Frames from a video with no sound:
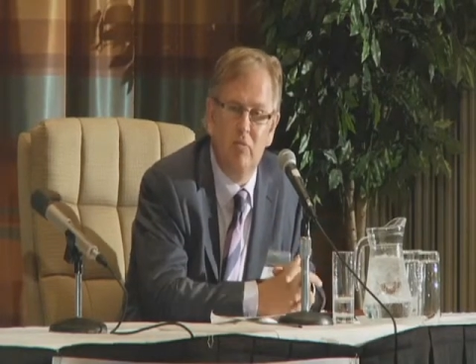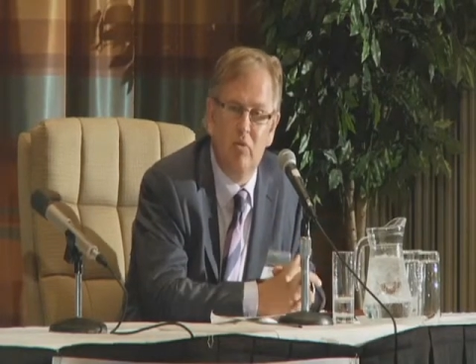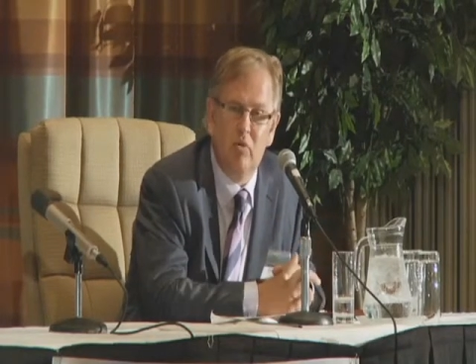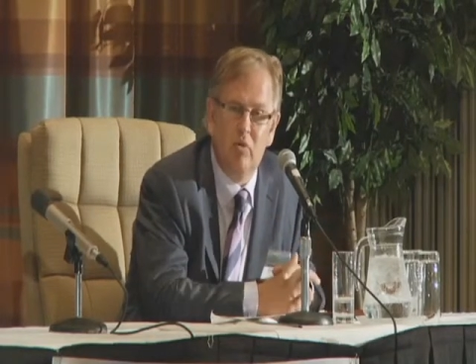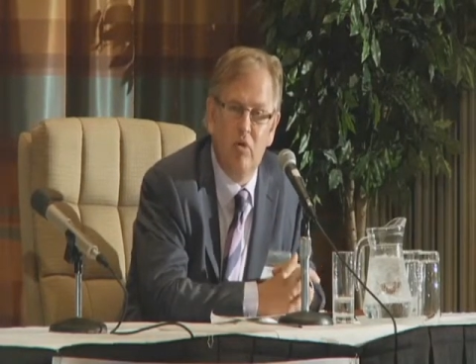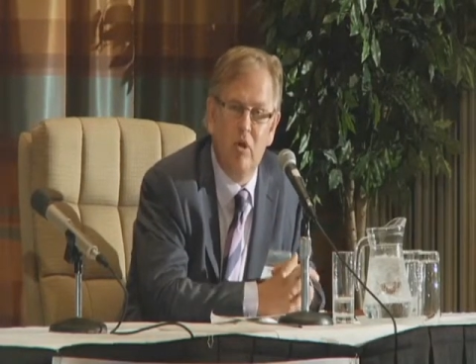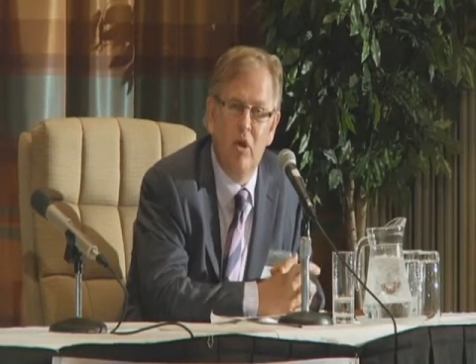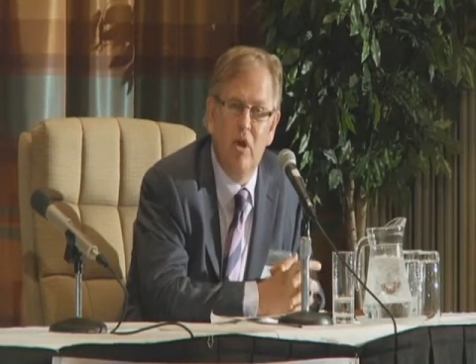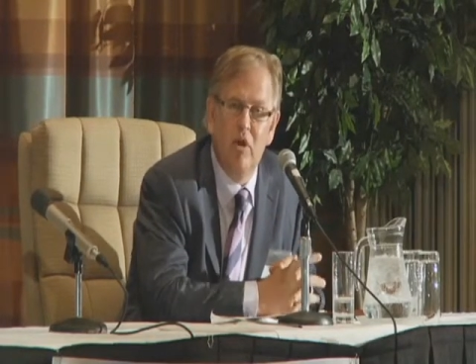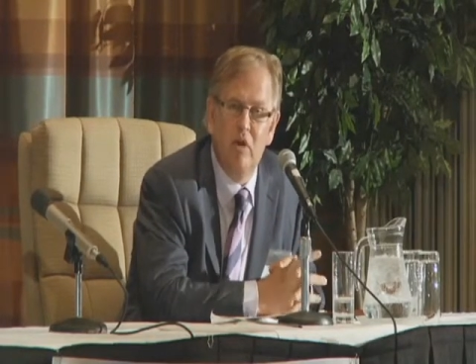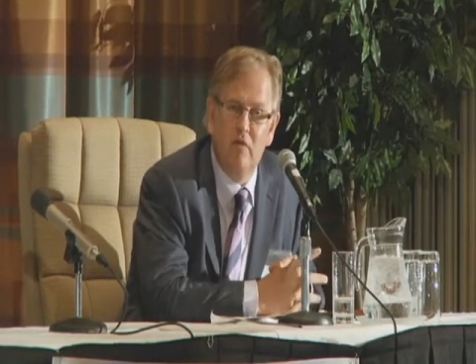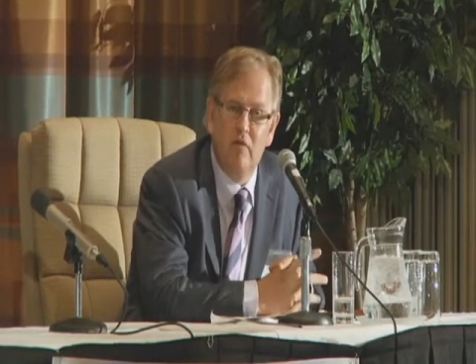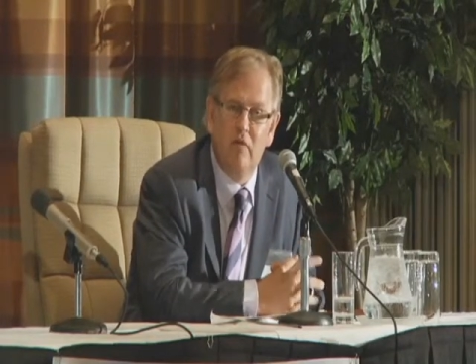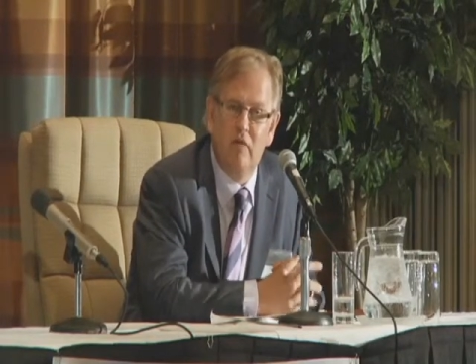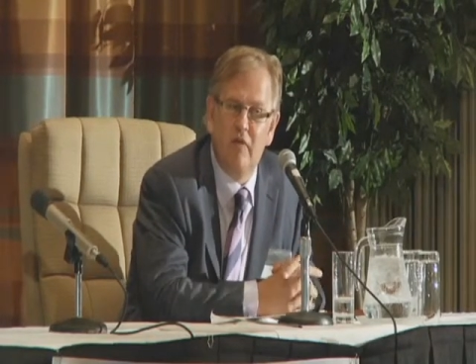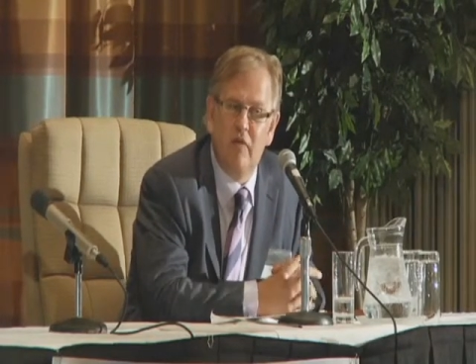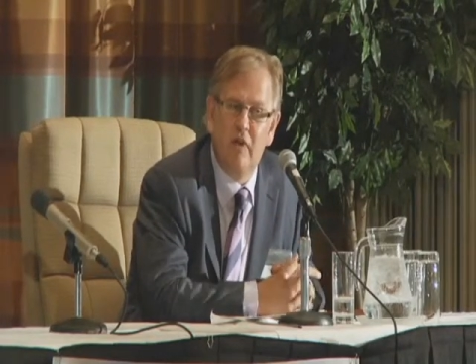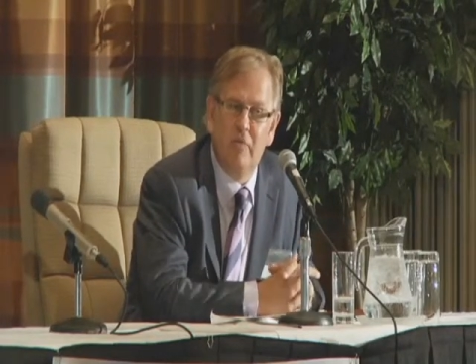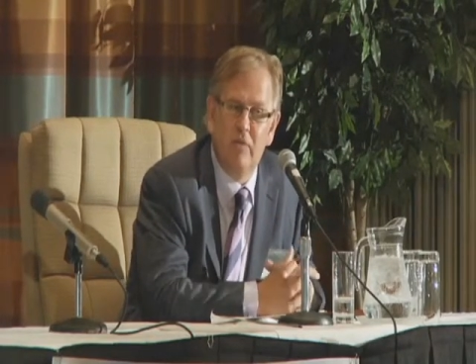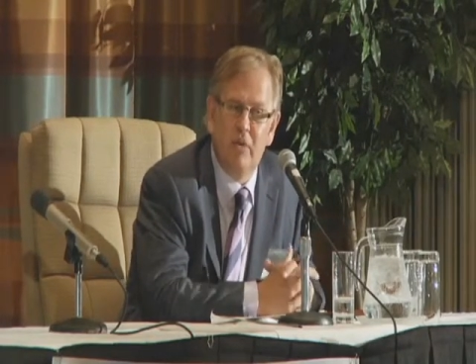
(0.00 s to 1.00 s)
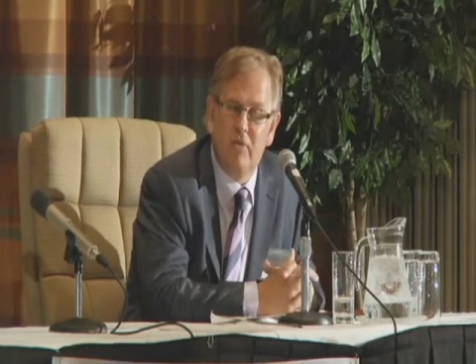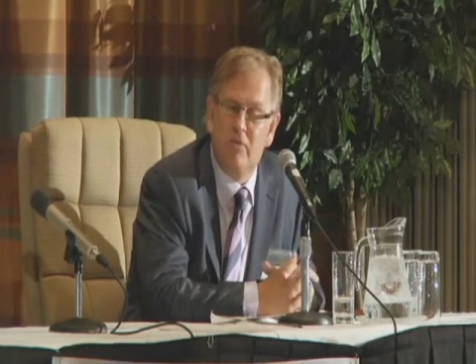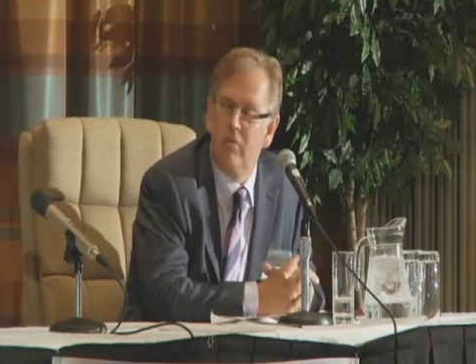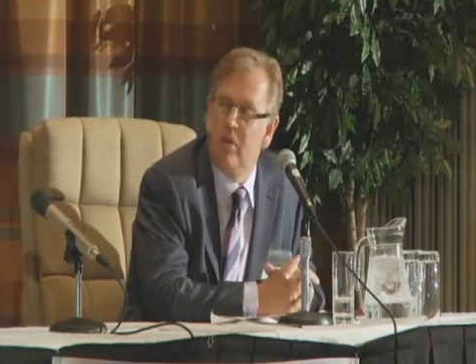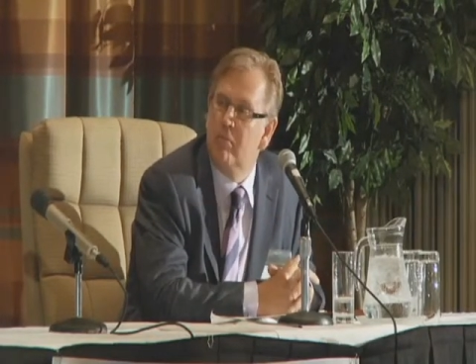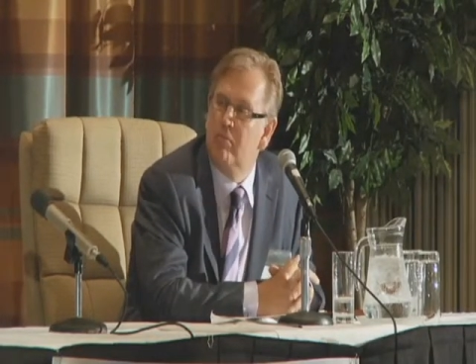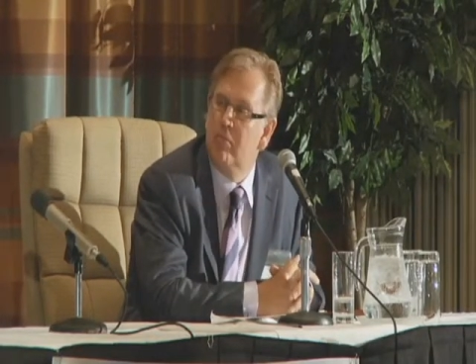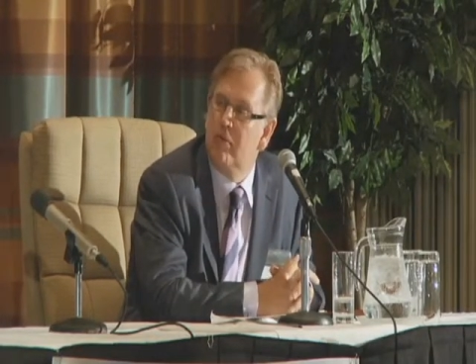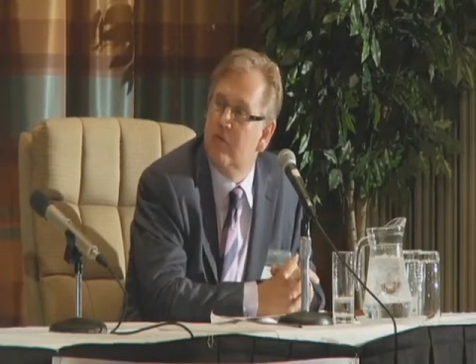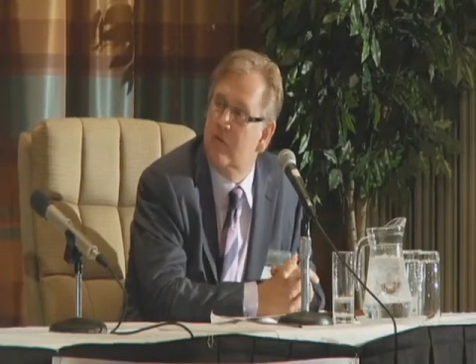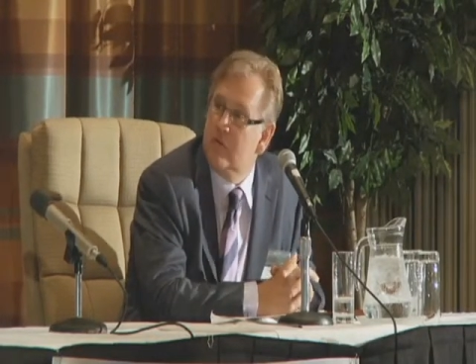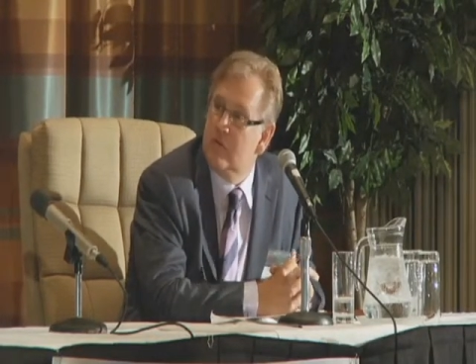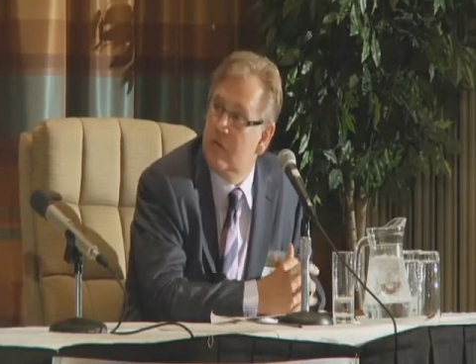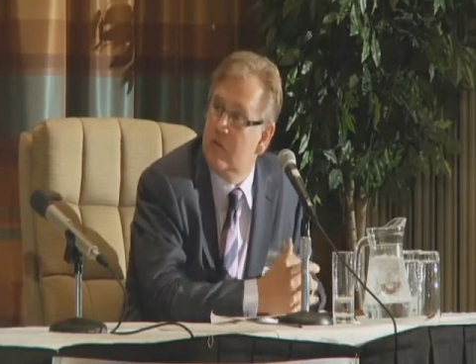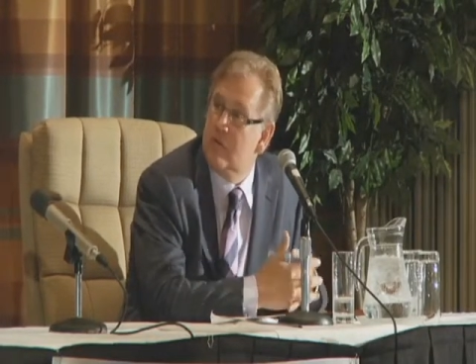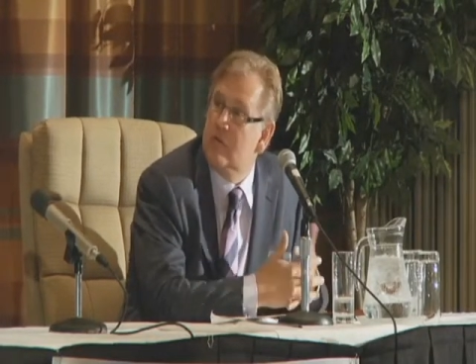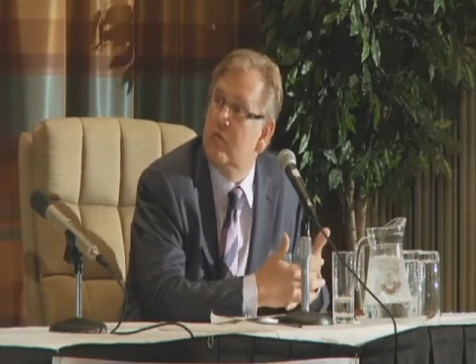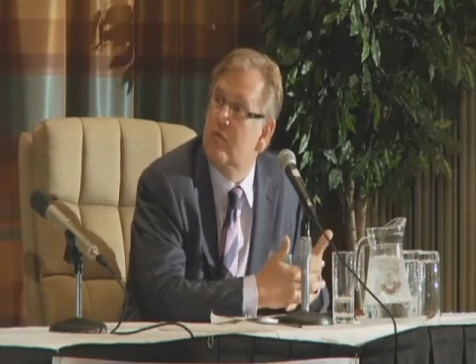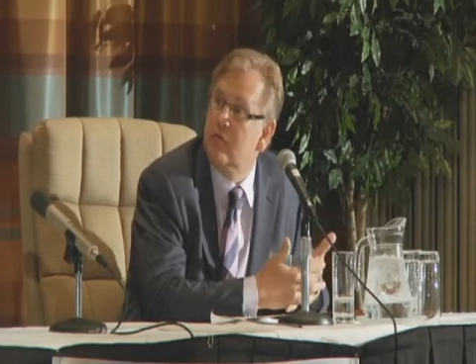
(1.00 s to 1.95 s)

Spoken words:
more family-run businesses.